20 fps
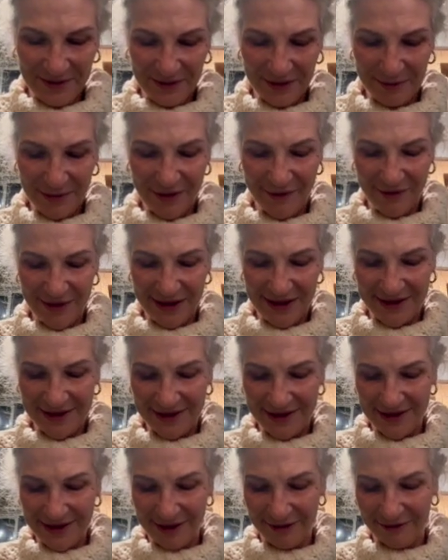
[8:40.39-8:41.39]
my vices
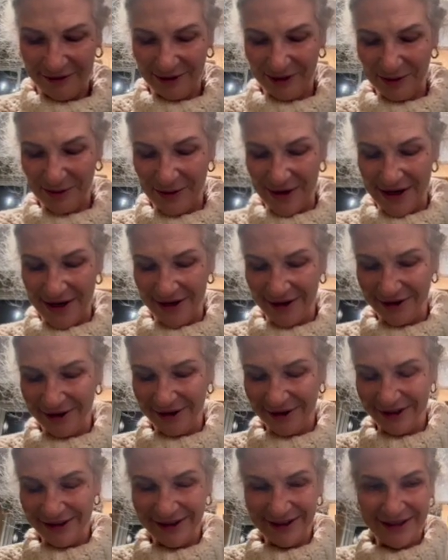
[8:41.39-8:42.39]
there for a while.
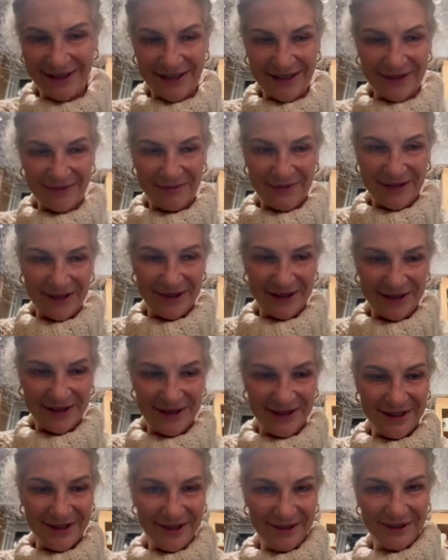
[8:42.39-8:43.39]
My dirty
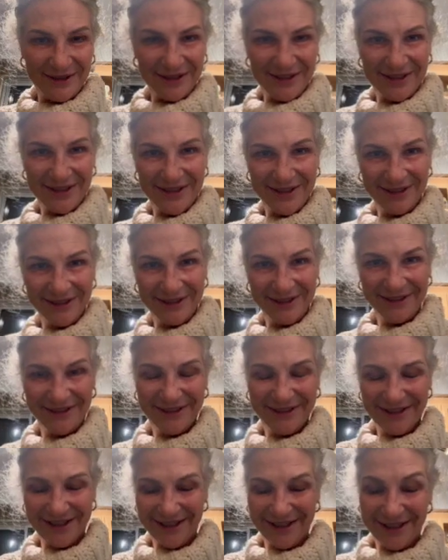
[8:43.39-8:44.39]
secrets, you know.
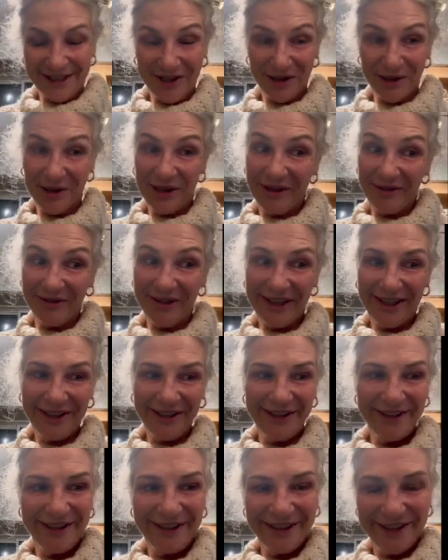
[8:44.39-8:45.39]
I know how
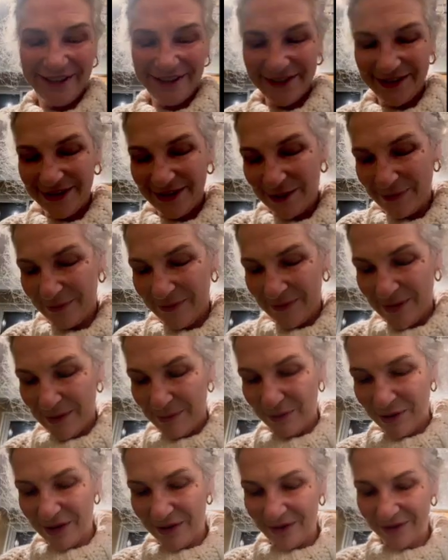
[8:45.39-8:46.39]
violent it is, and I'm
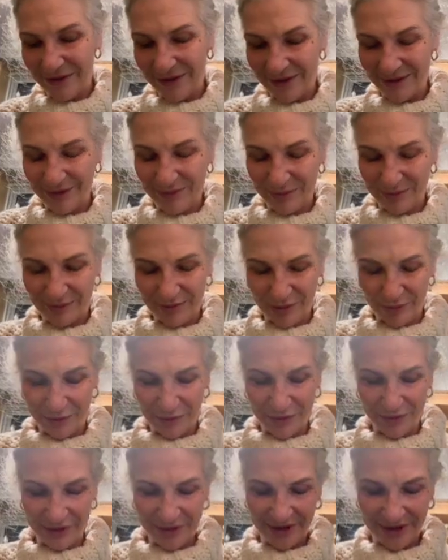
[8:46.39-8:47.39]
not a
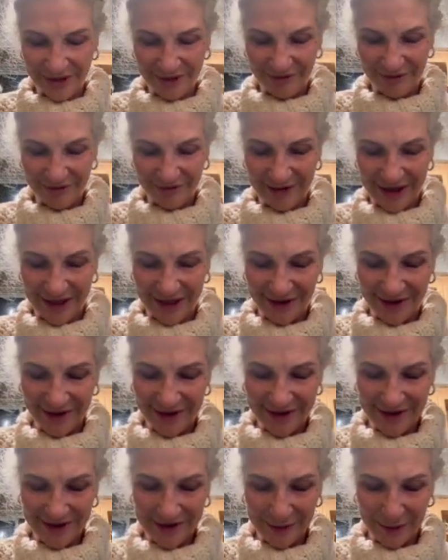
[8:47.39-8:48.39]
proponent of
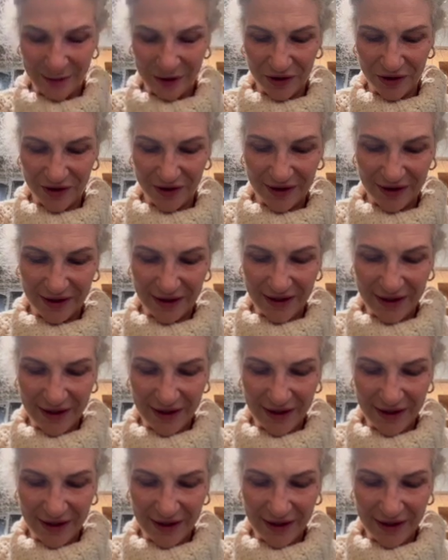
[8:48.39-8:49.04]
violence, especially